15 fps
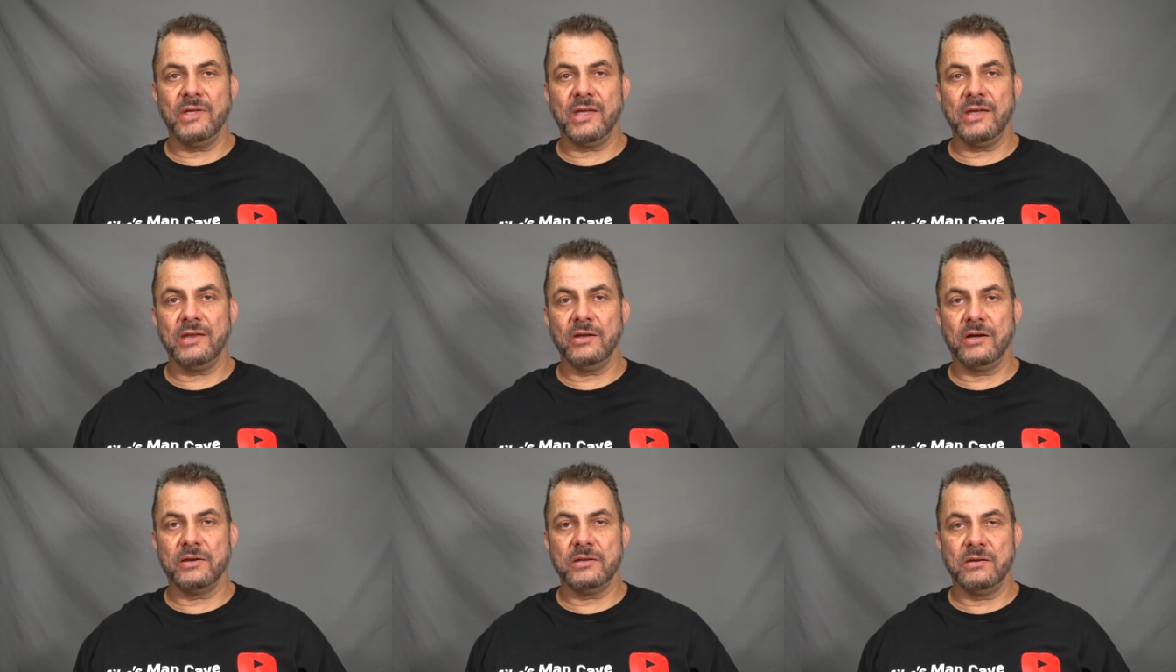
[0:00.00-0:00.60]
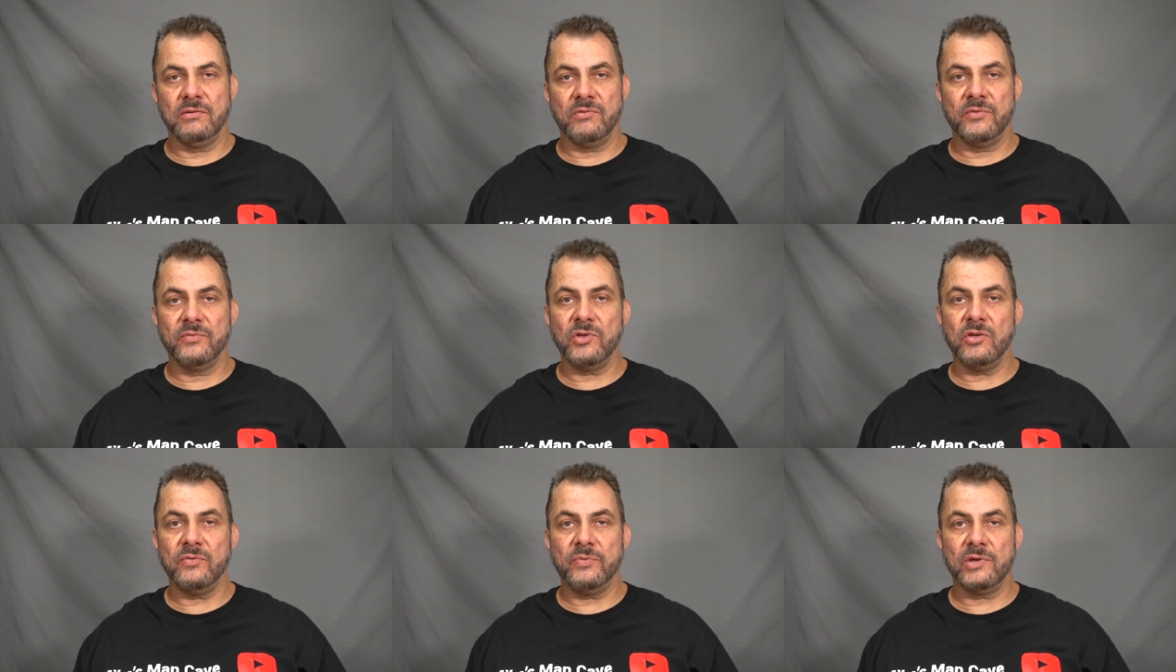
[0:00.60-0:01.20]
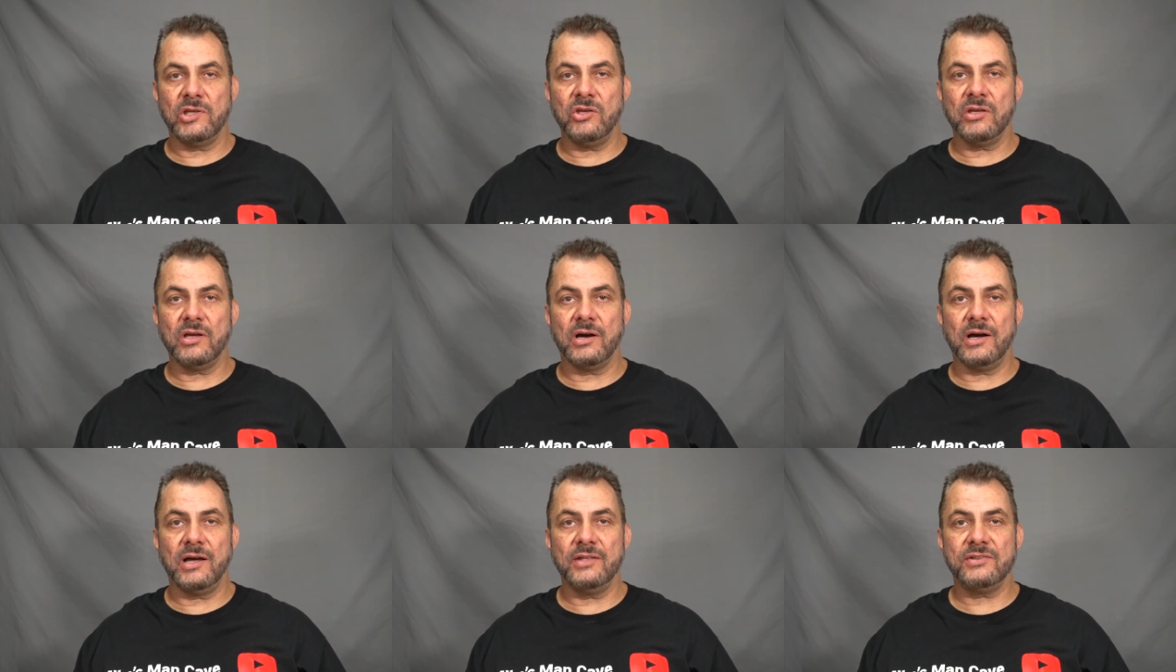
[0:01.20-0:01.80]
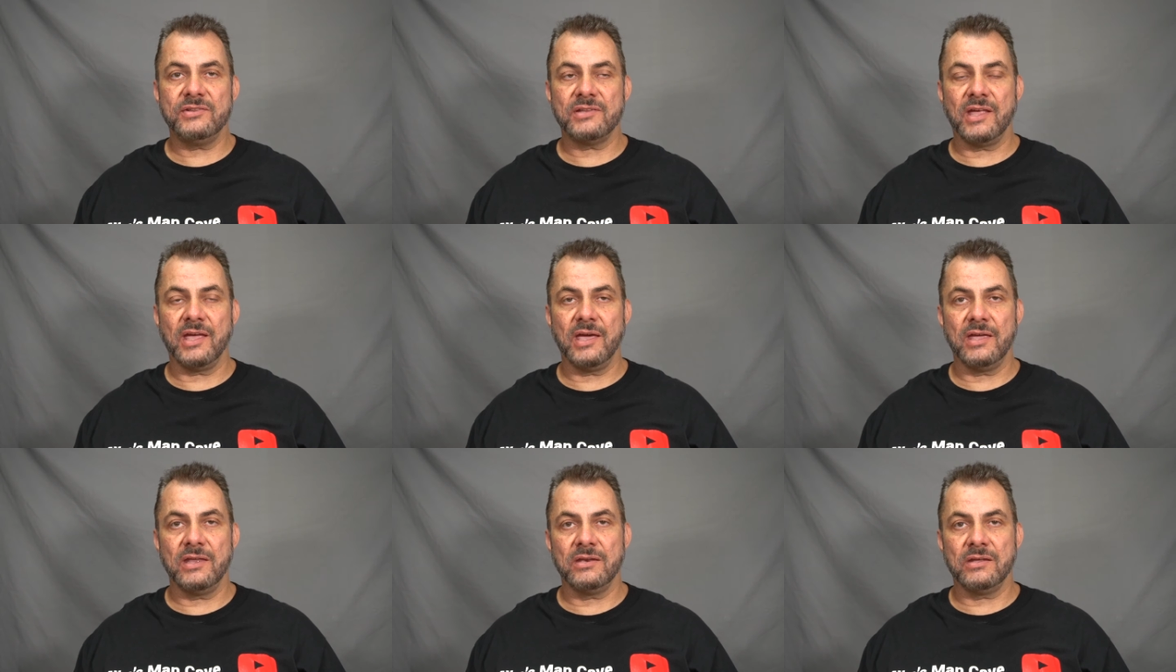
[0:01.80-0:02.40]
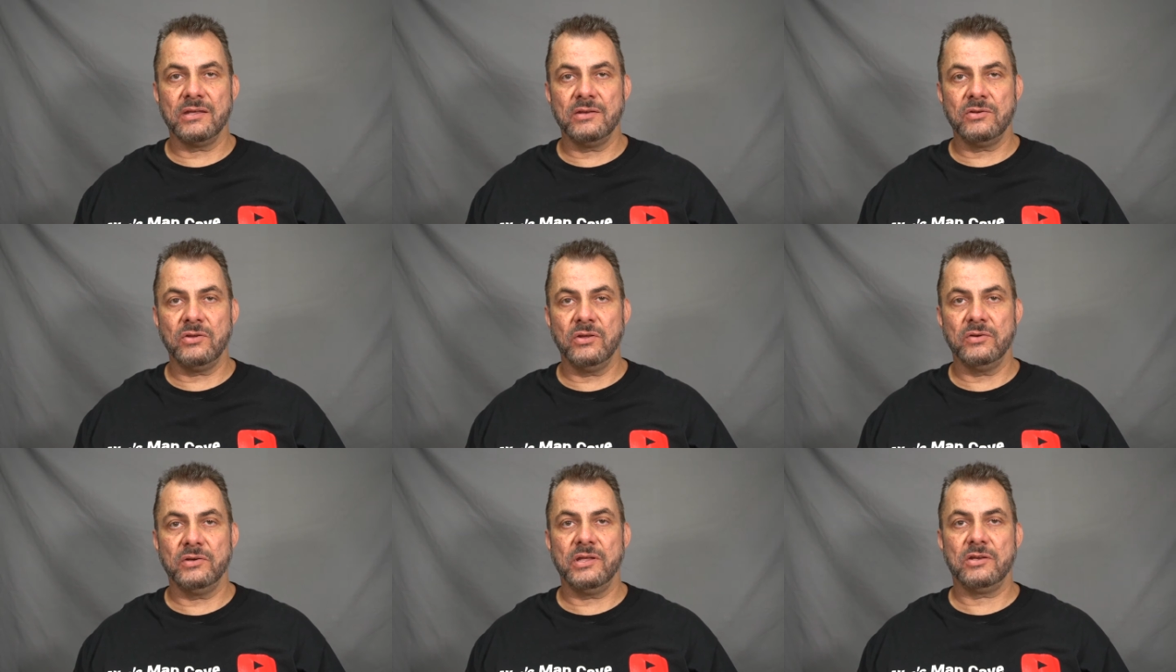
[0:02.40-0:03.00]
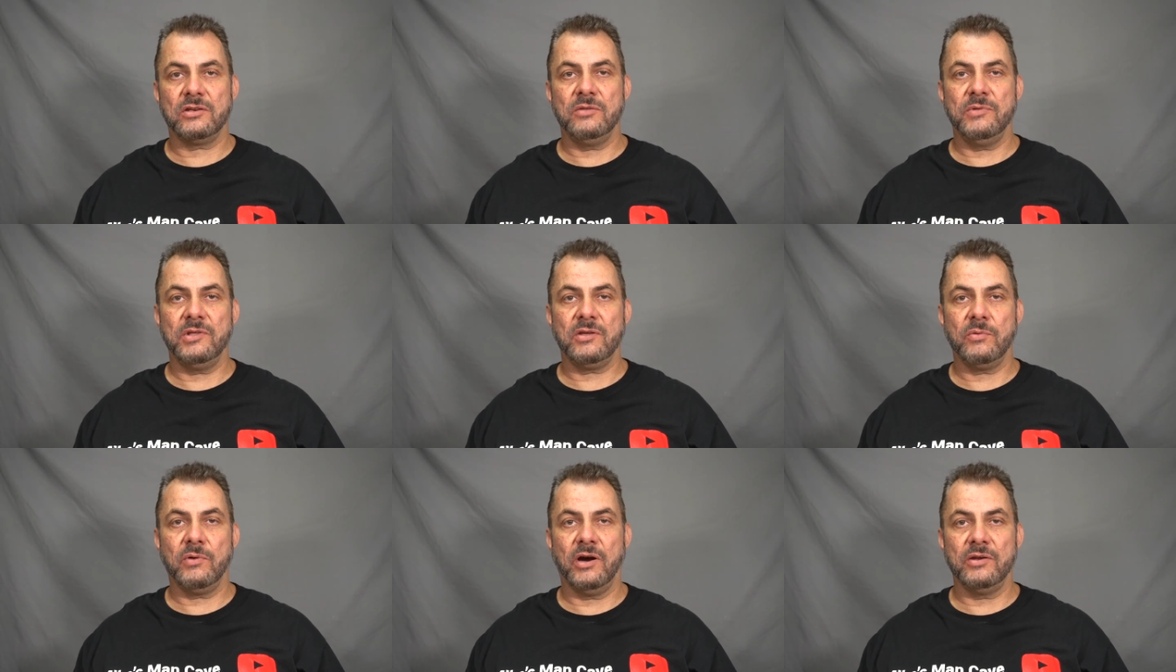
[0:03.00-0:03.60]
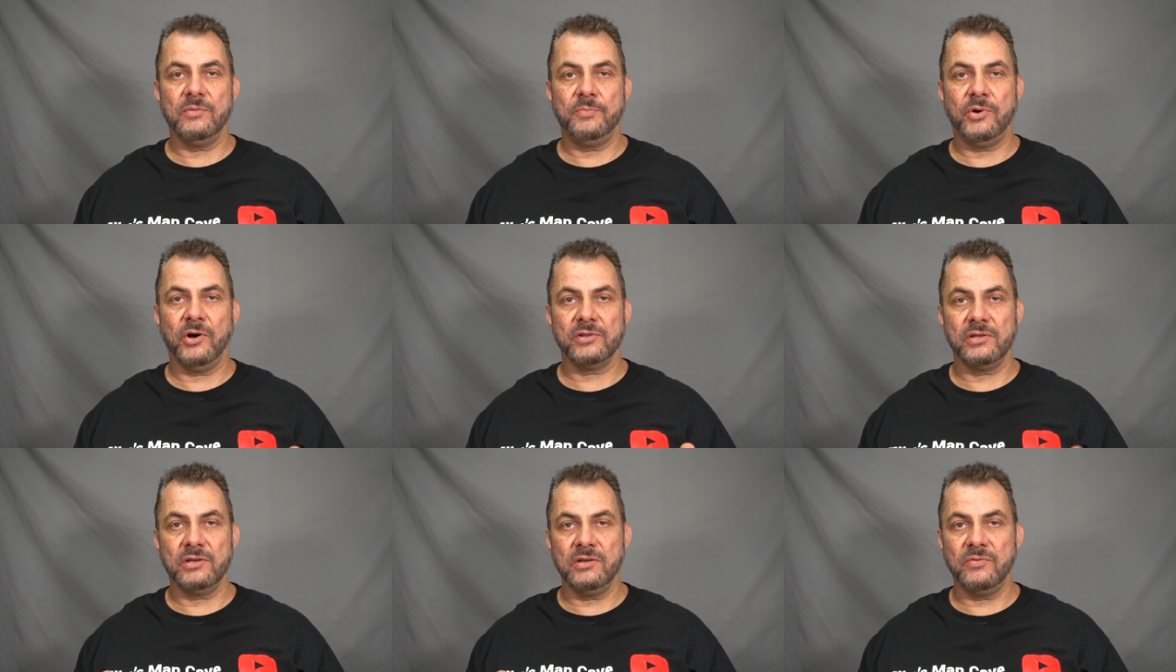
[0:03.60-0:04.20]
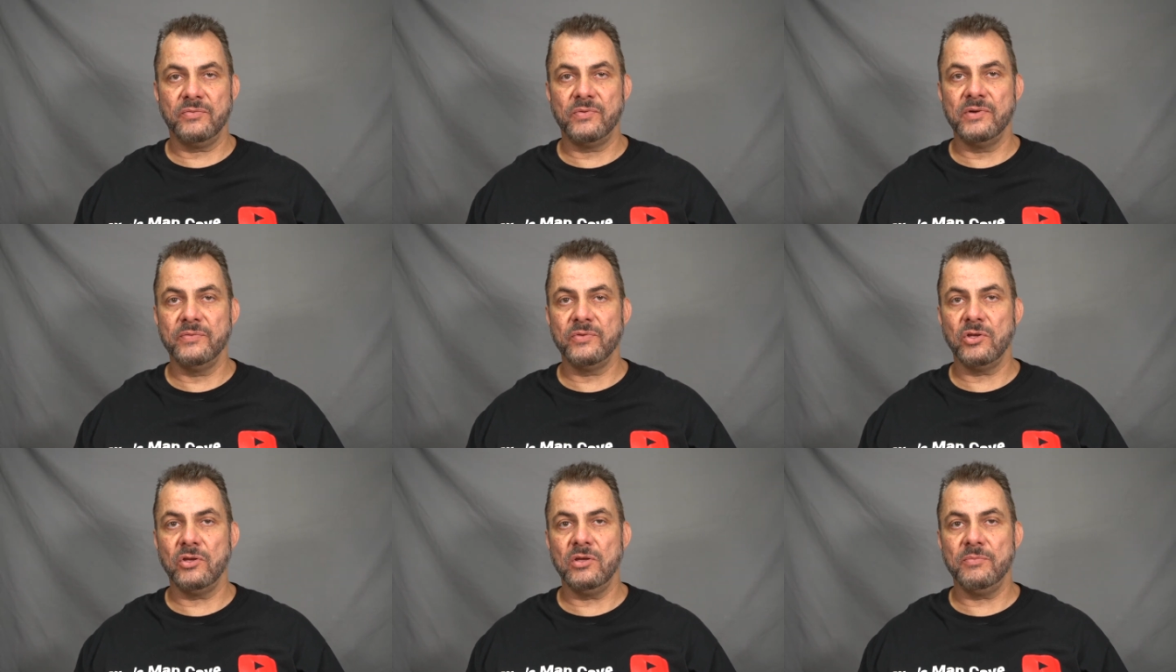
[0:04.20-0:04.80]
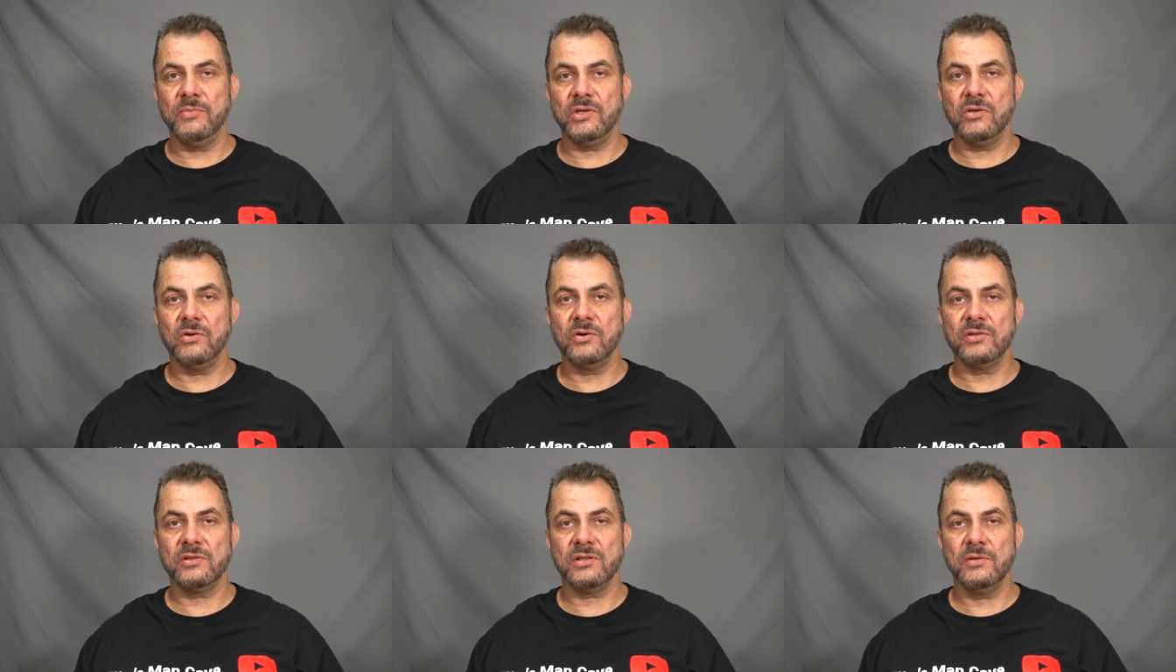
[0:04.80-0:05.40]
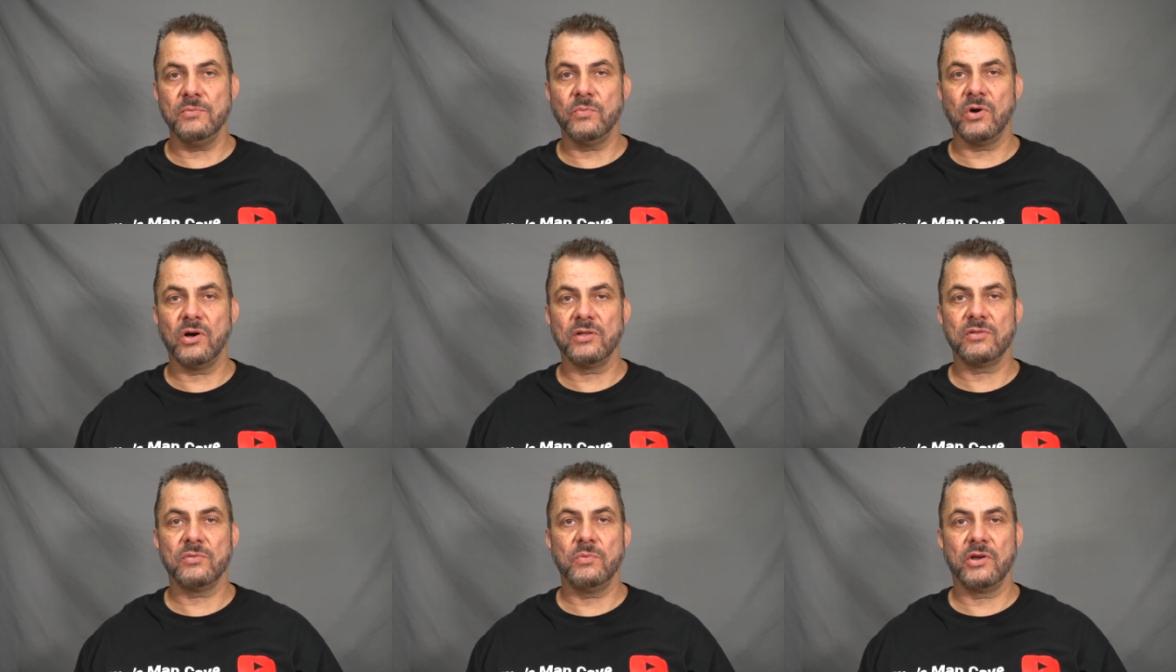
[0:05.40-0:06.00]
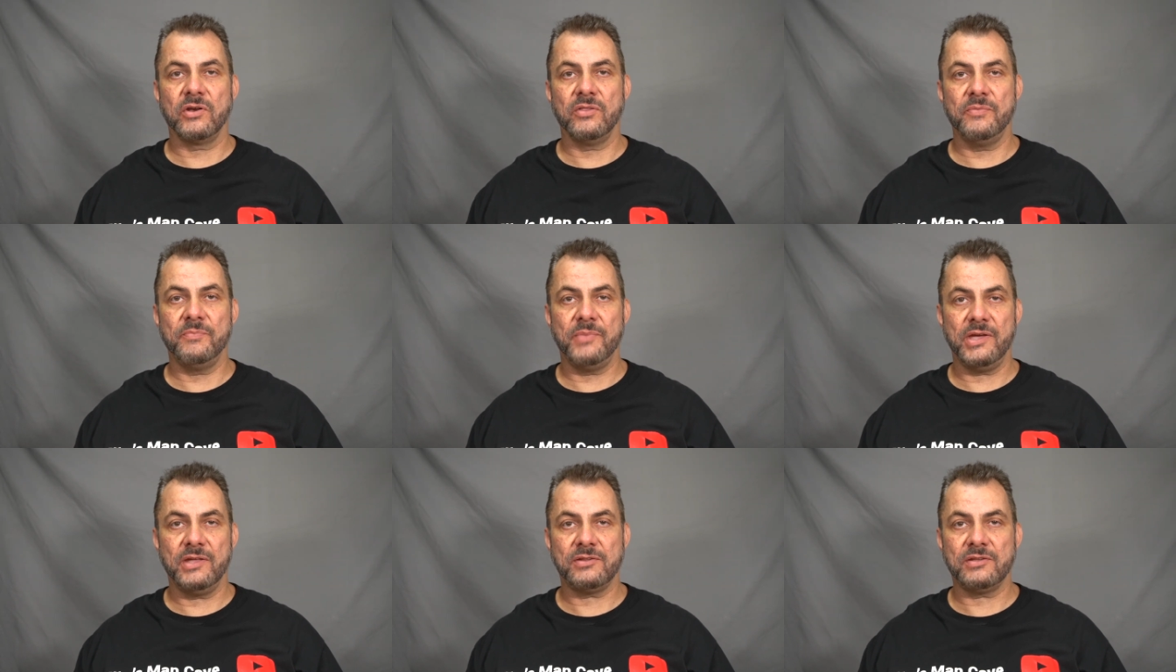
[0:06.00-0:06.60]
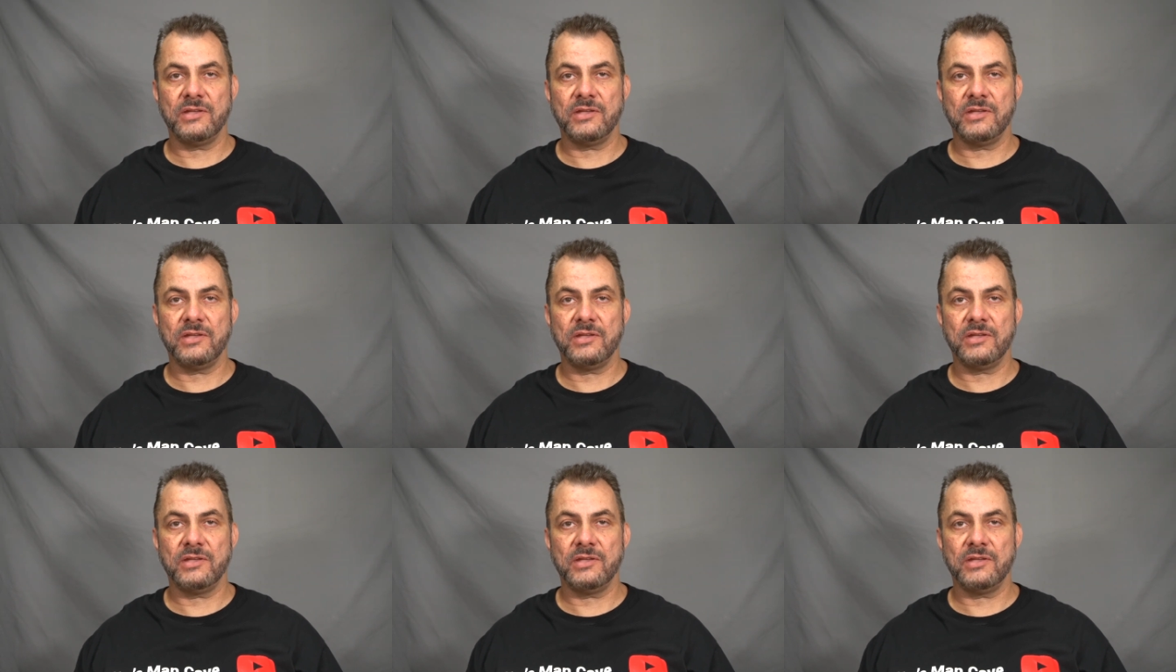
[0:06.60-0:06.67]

and I did a review for you guys and it turned out to be quite a positive review because it was one of the best